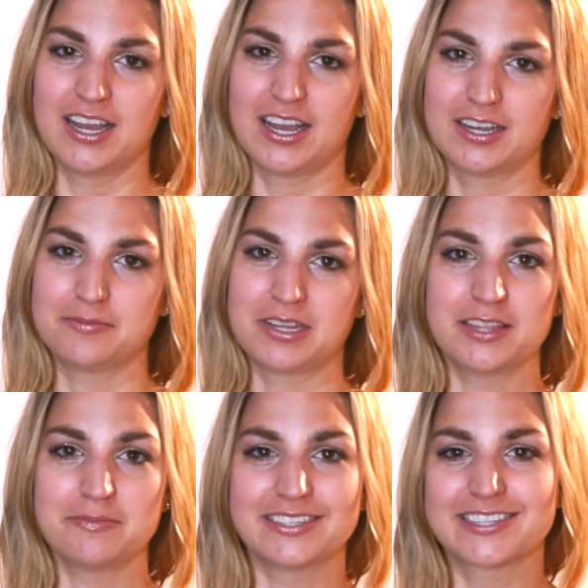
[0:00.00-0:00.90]
Um, in
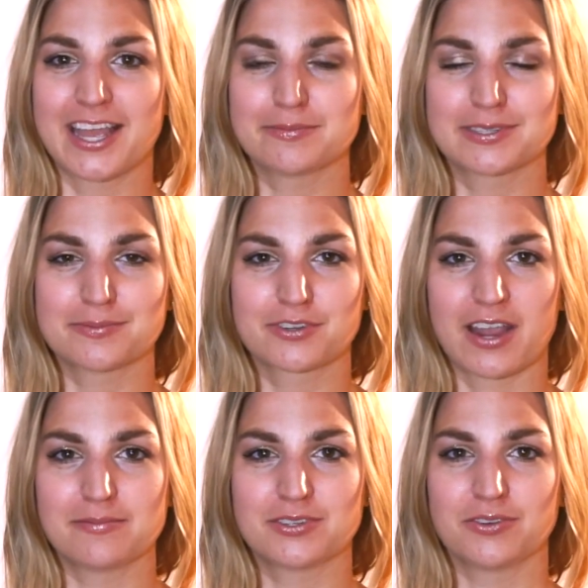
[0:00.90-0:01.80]
the meantime,
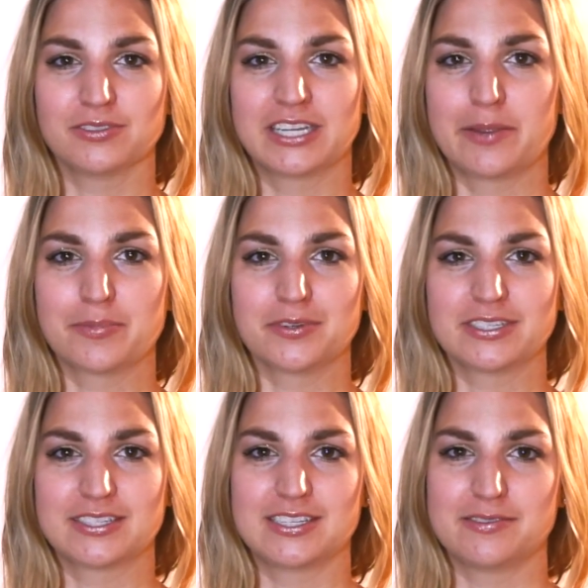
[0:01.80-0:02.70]
subscribe to OnlyApril
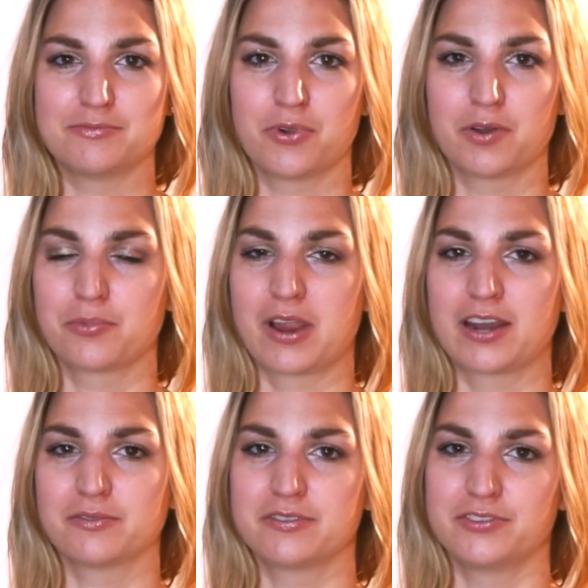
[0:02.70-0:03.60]
to see more
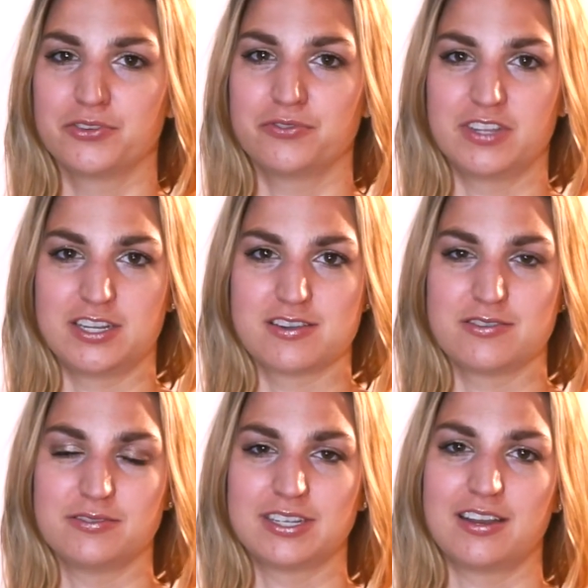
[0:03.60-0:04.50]
brand review
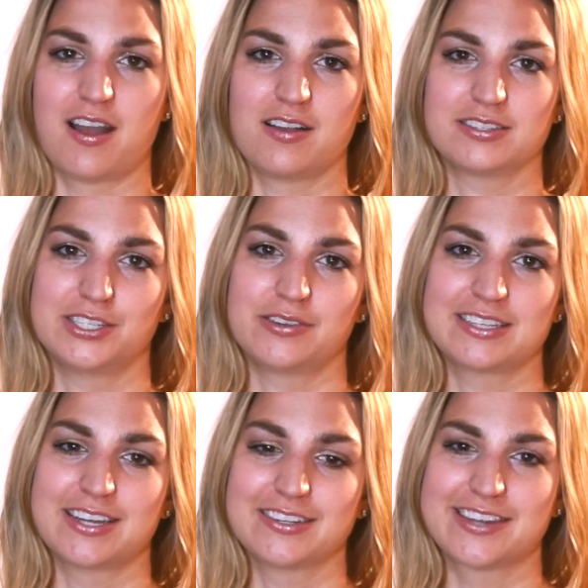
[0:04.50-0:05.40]
videos, and I'll see you
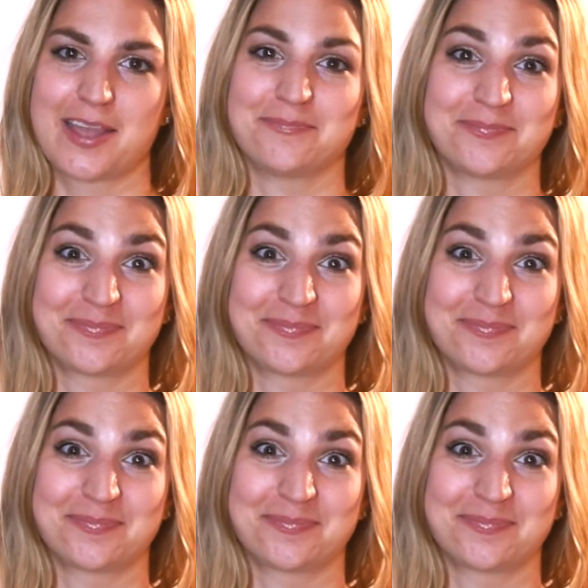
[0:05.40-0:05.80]
guys next time.